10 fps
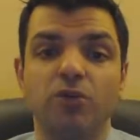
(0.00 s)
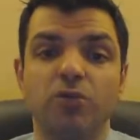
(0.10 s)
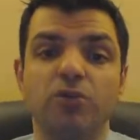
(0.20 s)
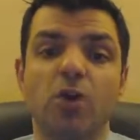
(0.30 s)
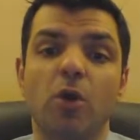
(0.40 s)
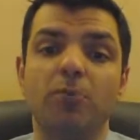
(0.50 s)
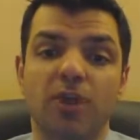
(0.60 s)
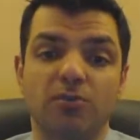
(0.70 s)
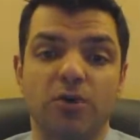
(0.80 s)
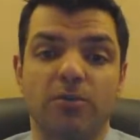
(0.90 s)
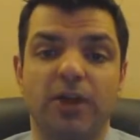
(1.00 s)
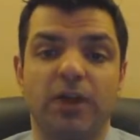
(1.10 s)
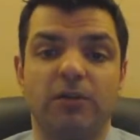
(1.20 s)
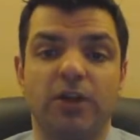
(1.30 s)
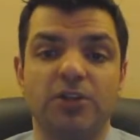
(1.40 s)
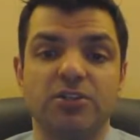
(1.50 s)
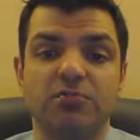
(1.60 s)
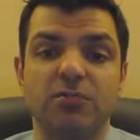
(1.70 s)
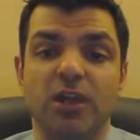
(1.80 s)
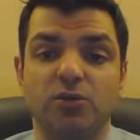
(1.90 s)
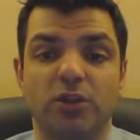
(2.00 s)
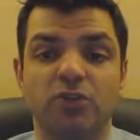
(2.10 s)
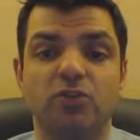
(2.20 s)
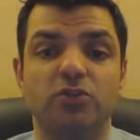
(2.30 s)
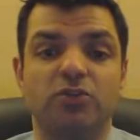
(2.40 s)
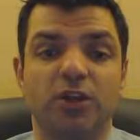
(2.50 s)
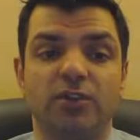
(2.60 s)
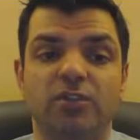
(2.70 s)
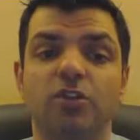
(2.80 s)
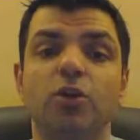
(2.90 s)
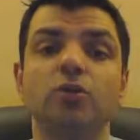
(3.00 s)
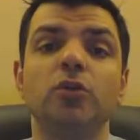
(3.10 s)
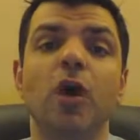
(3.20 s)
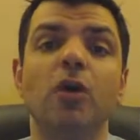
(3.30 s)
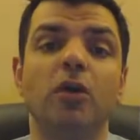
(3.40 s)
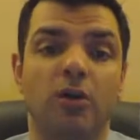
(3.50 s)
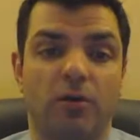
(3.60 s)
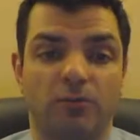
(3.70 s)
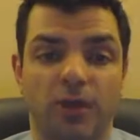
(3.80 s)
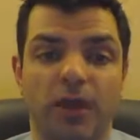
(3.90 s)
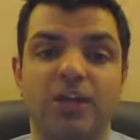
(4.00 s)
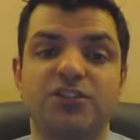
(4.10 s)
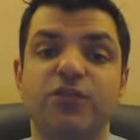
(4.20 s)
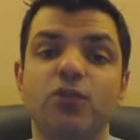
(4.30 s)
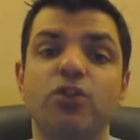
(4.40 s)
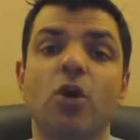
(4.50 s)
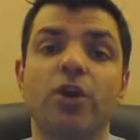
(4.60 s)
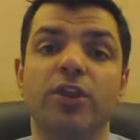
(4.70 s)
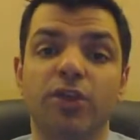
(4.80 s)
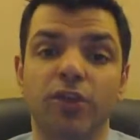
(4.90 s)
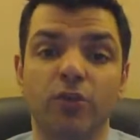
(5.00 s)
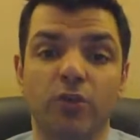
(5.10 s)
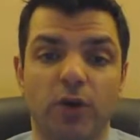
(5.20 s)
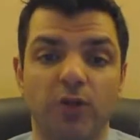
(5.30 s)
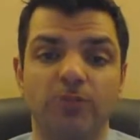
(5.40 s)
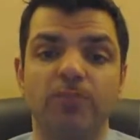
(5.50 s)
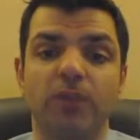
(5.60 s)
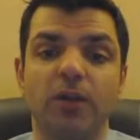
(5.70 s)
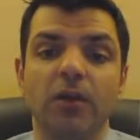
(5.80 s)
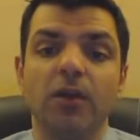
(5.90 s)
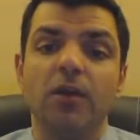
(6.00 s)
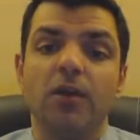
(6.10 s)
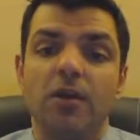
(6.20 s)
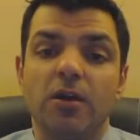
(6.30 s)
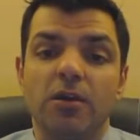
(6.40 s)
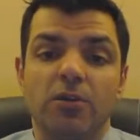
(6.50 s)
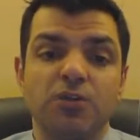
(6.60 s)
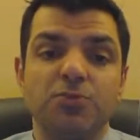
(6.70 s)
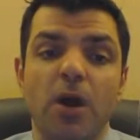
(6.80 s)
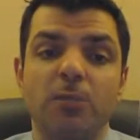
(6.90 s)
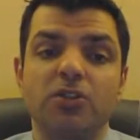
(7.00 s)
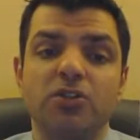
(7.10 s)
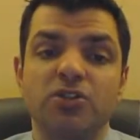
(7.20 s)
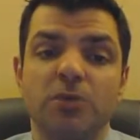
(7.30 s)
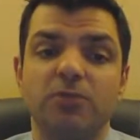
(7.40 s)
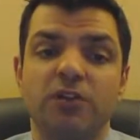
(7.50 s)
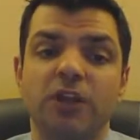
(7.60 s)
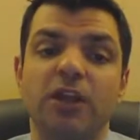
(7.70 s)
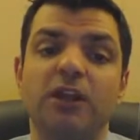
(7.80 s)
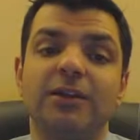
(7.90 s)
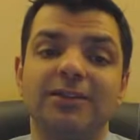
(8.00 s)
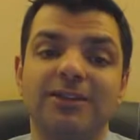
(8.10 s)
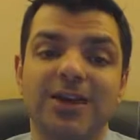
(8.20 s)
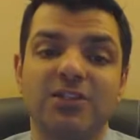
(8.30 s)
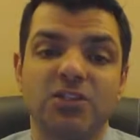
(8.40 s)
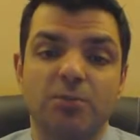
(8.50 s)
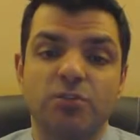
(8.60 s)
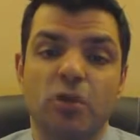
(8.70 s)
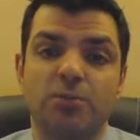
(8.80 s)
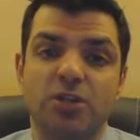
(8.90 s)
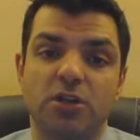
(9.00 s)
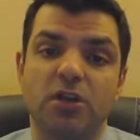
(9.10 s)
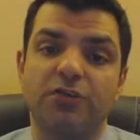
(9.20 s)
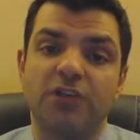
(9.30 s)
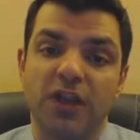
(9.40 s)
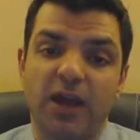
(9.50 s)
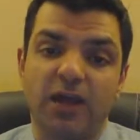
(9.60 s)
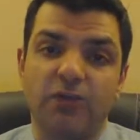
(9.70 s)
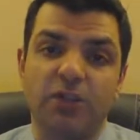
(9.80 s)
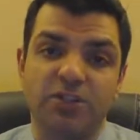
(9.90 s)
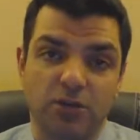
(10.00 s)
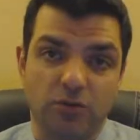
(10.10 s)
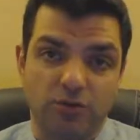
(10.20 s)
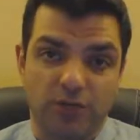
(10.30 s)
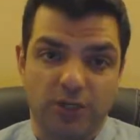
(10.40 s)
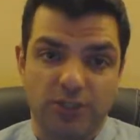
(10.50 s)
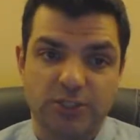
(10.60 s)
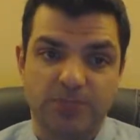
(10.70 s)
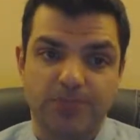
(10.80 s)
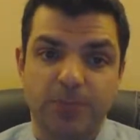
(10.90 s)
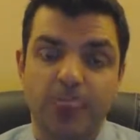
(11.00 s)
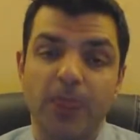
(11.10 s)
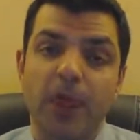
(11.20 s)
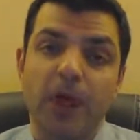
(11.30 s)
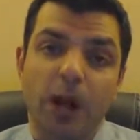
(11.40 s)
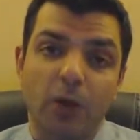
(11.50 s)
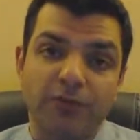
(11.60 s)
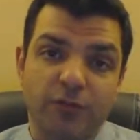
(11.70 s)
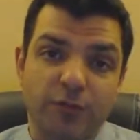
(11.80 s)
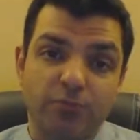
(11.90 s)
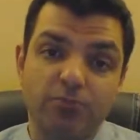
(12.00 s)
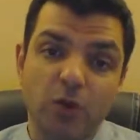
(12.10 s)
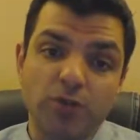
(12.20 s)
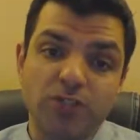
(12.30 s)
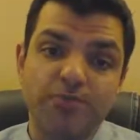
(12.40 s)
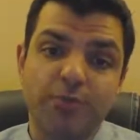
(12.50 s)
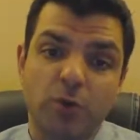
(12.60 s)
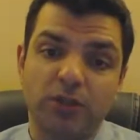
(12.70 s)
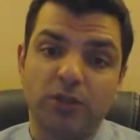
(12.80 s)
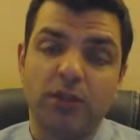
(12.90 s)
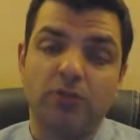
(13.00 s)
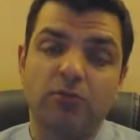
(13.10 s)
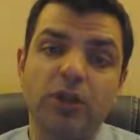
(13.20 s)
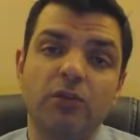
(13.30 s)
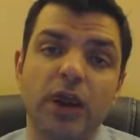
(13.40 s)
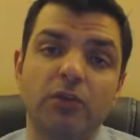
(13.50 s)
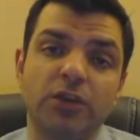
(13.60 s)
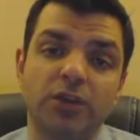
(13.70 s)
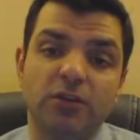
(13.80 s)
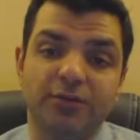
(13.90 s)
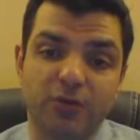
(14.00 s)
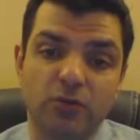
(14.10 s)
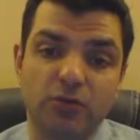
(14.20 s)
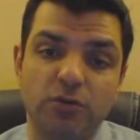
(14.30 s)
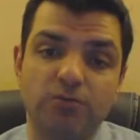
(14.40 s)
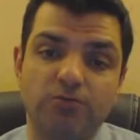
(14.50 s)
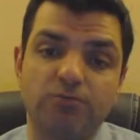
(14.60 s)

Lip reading: which would normally absorb calories as well as nutrients that no longer has food going through it, there's probably to some degree less absorption of calories and nutrients. However, most importantly, rerouting the food